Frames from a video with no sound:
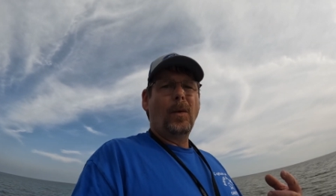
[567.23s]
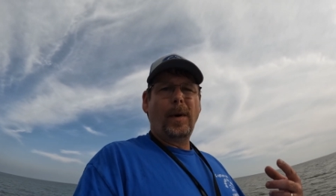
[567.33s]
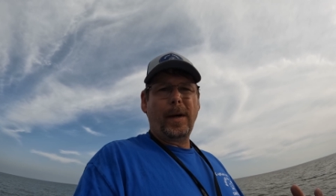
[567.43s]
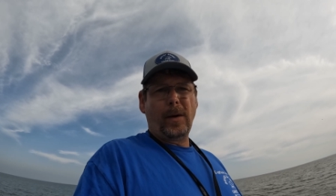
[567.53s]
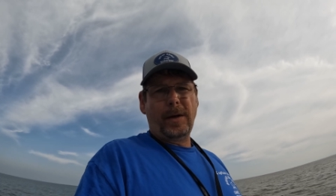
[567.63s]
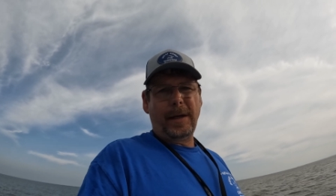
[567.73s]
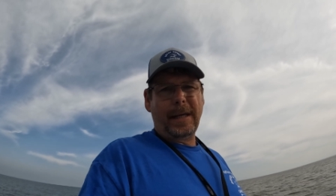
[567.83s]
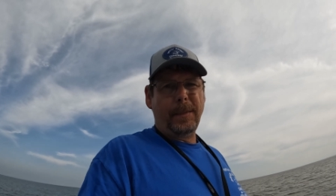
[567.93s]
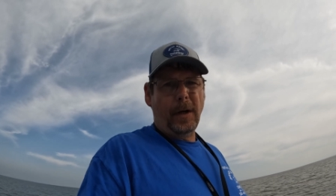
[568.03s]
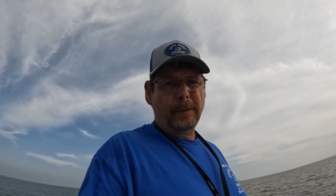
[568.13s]
we're gonna cook
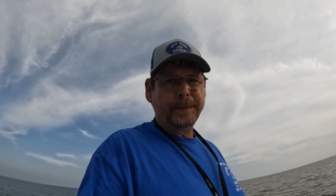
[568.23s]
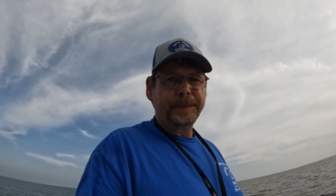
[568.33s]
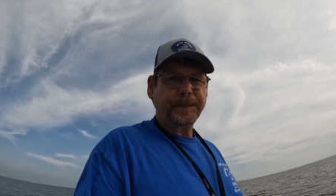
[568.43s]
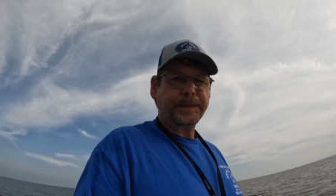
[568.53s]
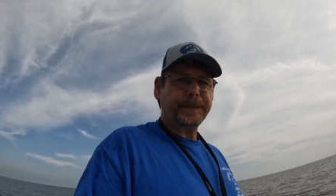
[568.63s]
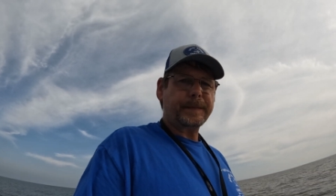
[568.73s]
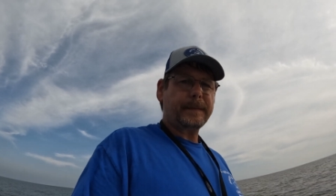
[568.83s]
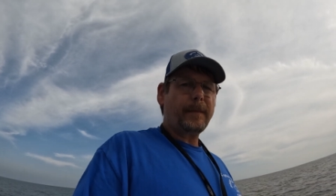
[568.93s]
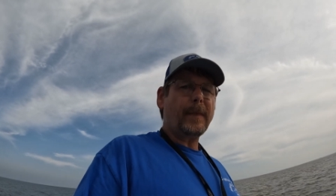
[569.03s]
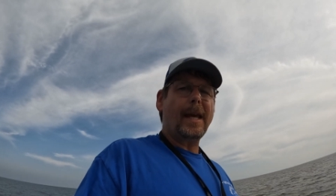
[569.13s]
him up,
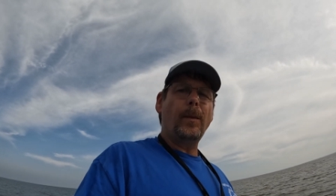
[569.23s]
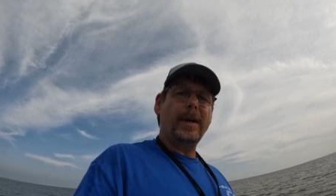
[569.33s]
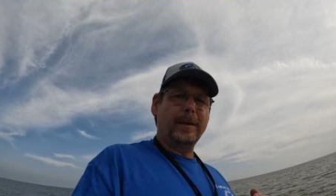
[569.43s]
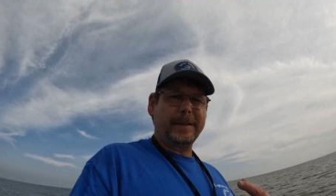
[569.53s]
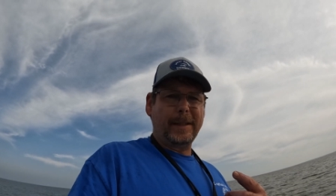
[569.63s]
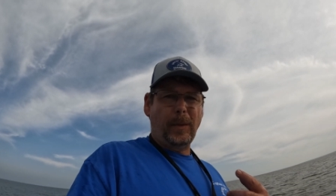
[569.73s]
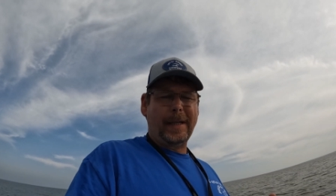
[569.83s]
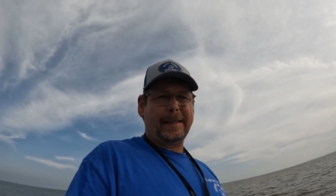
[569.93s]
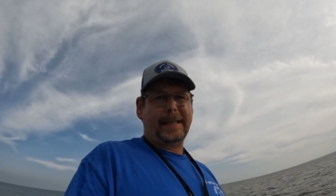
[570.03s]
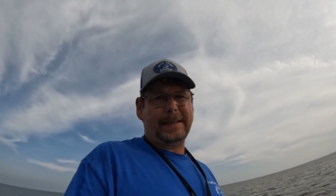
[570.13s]
and we're gonna see what
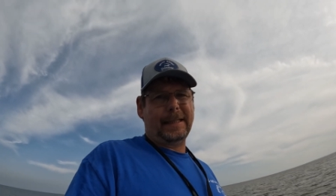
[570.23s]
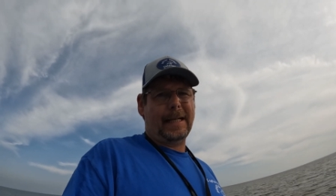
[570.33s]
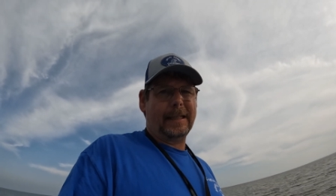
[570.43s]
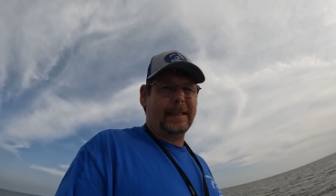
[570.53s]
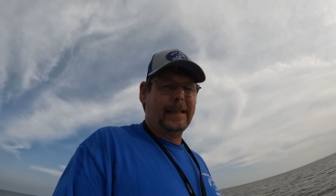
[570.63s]
he tastes like.